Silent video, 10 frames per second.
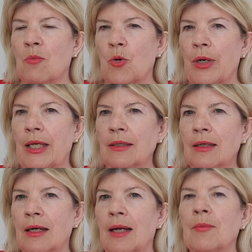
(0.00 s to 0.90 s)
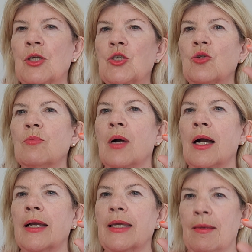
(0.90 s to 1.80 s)
morning, I'm going to do
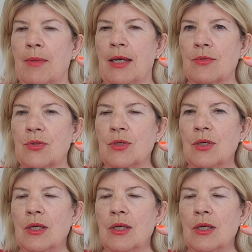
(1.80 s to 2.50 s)
my emails.